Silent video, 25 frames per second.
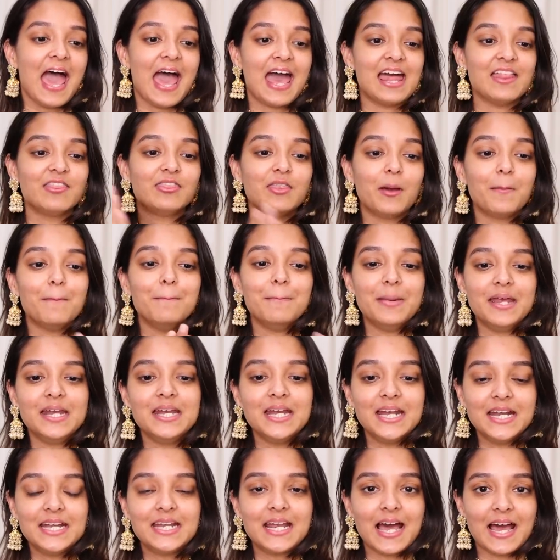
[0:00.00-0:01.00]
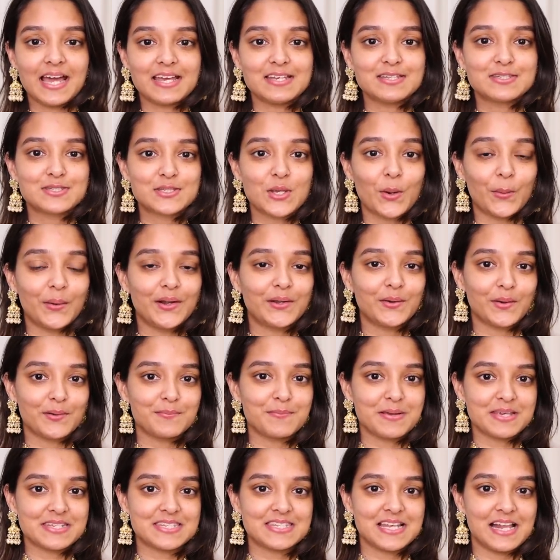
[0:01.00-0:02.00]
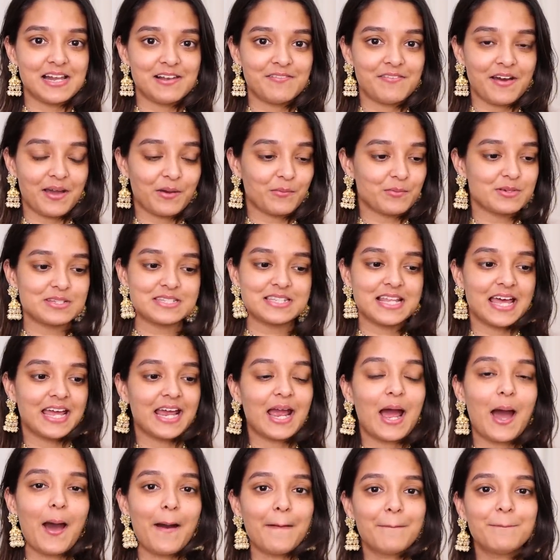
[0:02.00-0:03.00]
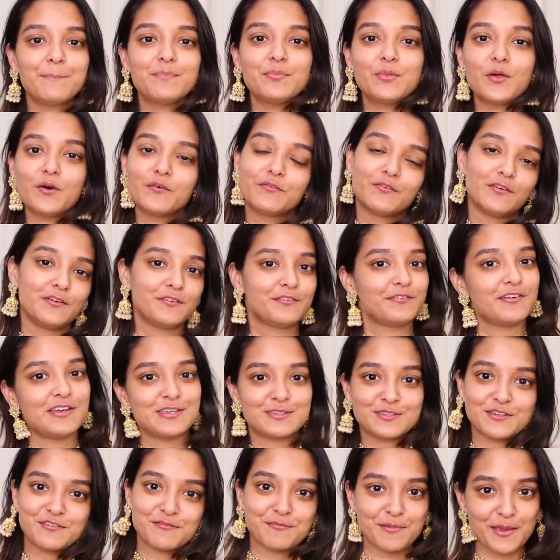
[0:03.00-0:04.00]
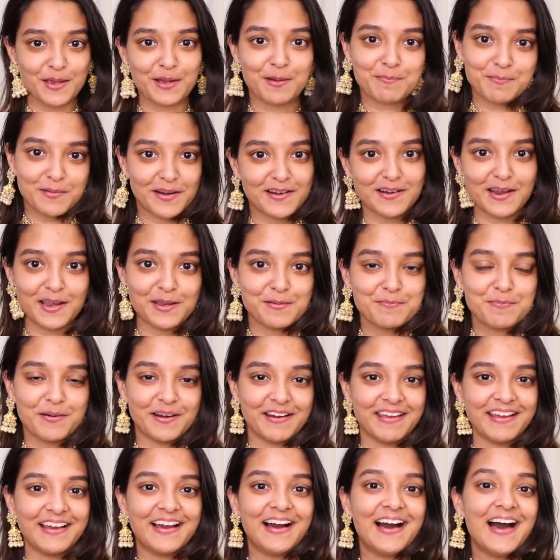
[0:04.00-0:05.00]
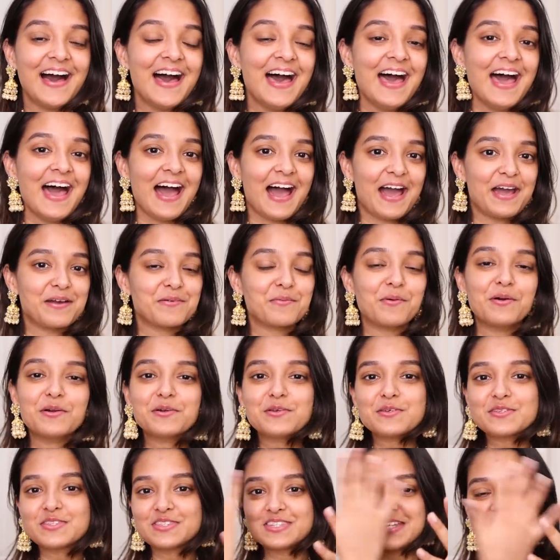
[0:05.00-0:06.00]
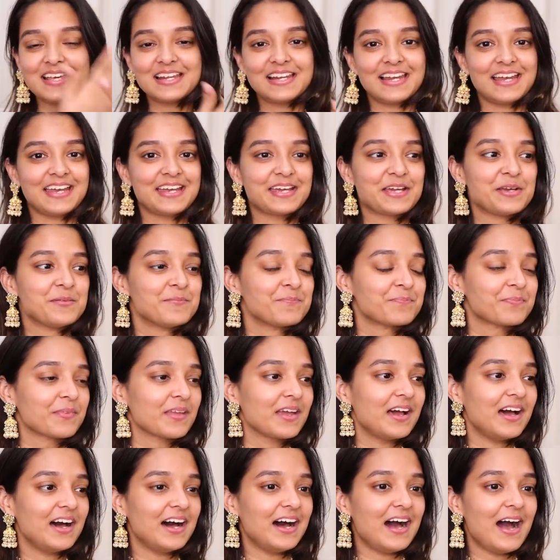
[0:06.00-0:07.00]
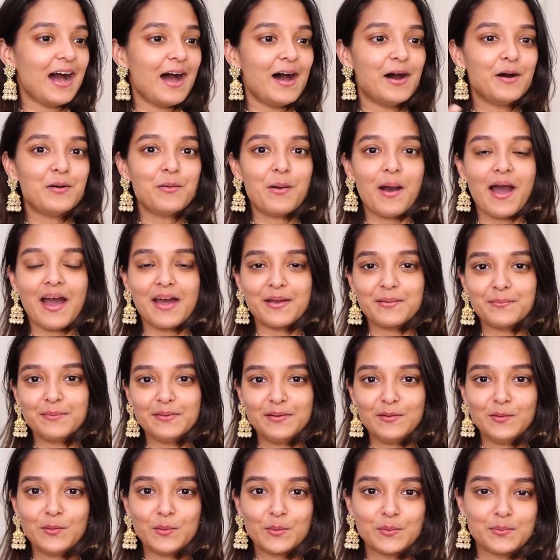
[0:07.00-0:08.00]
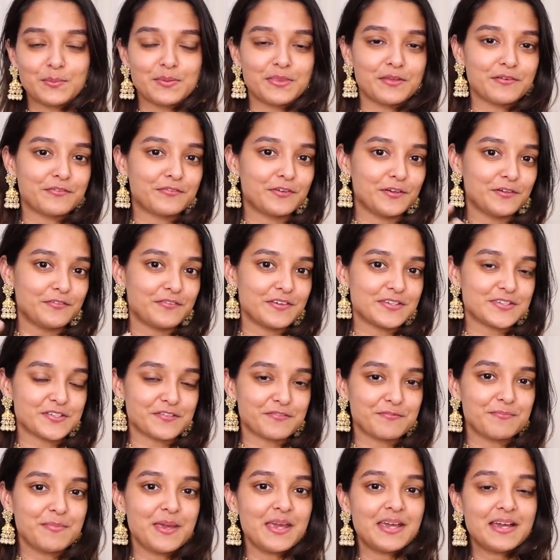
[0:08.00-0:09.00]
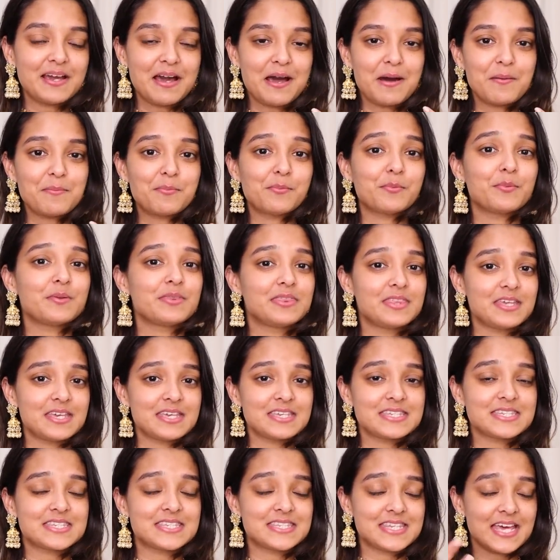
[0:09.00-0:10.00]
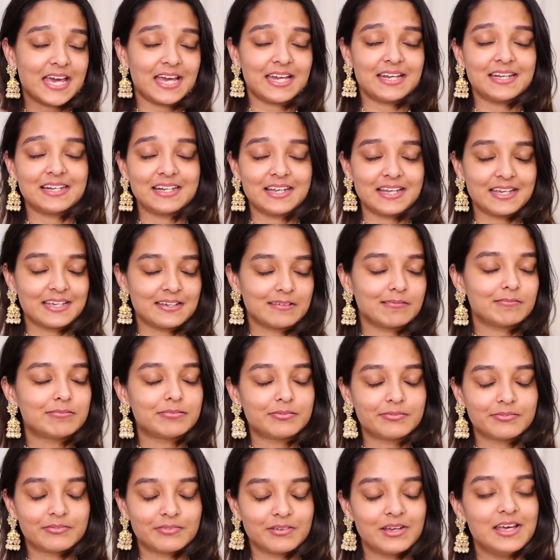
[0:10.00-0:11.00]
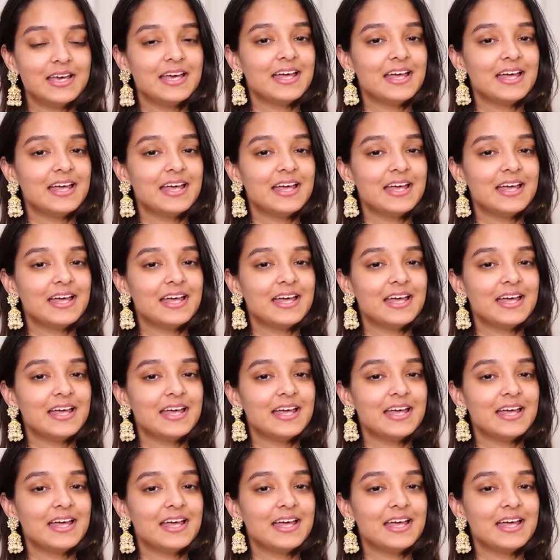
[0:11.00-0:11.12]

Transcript: and the minute I saw it on myself, I was like, up the full face of makeup karna hi padega. I want to see how I will look with a full face of makeup with this, and oof.